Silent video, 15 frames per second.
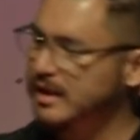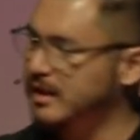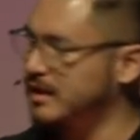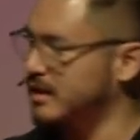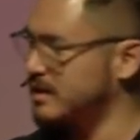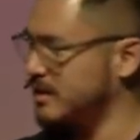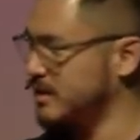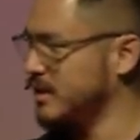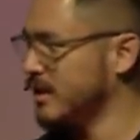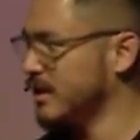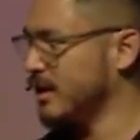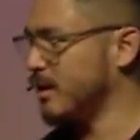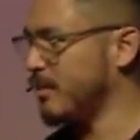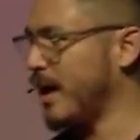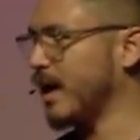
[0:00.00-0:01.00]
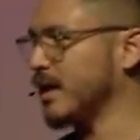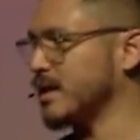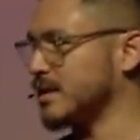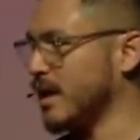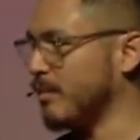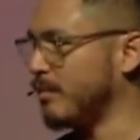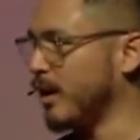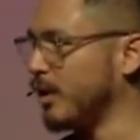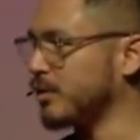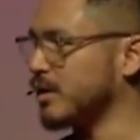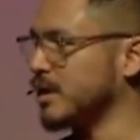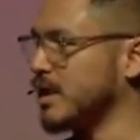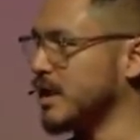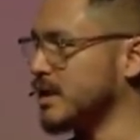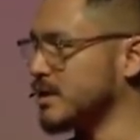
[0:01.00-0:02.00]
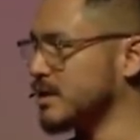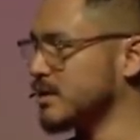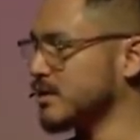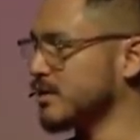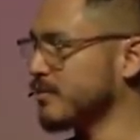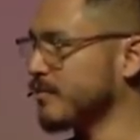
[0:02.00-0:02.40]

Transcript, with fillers: is about it is that both of these